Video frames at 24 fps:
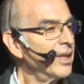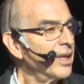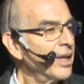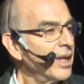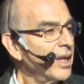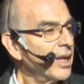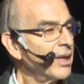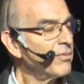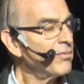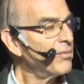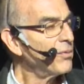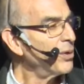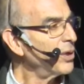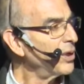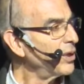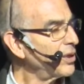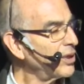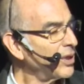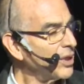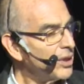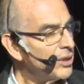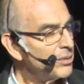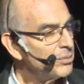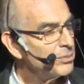have we
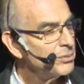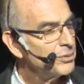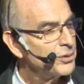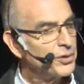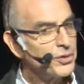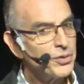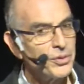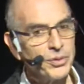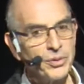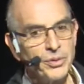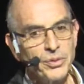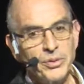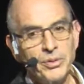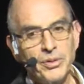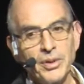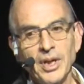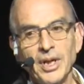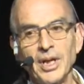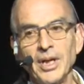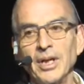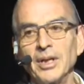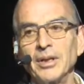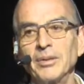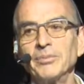come
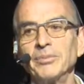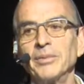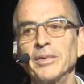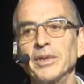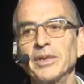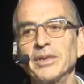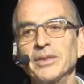to